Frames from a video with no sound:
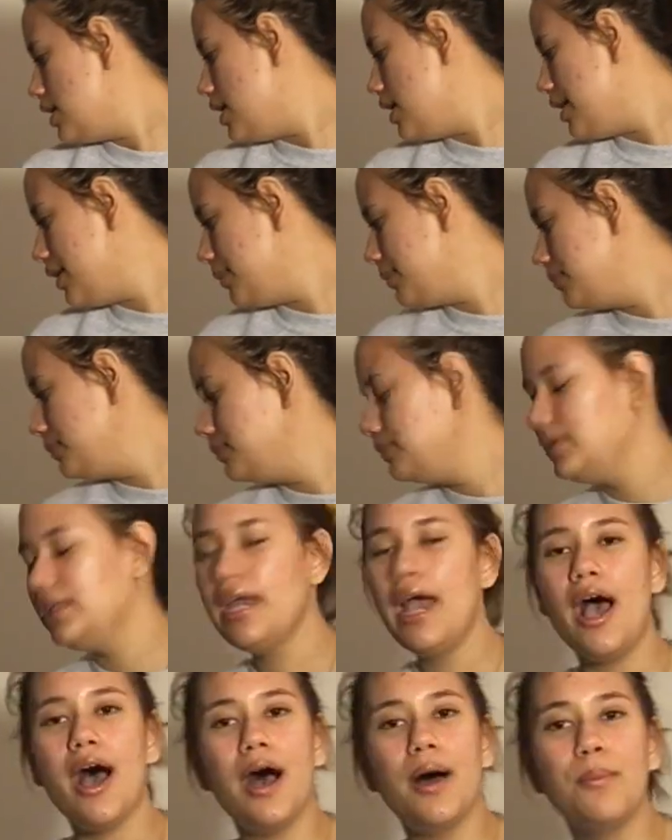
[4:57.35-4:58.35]
Um,
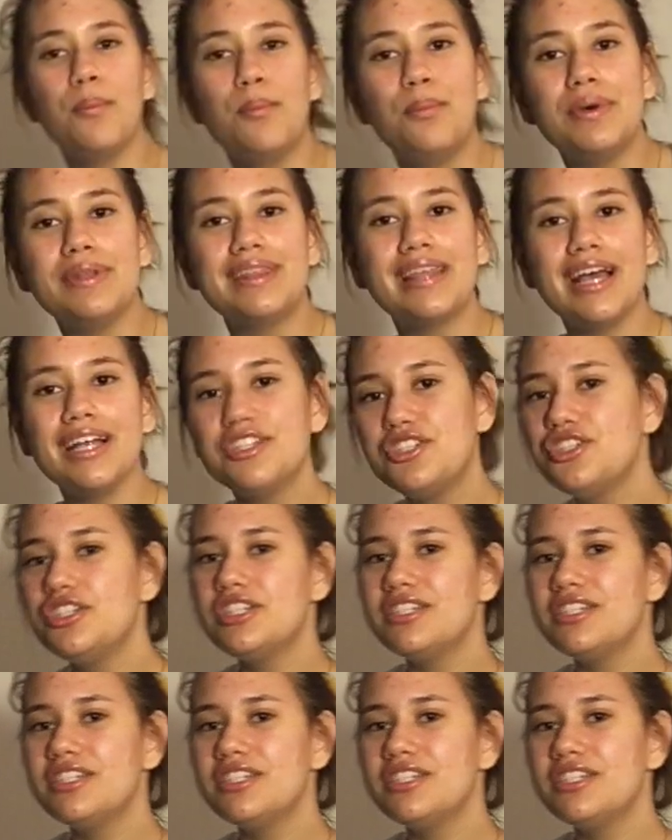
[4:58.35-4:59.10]
yeah, but that's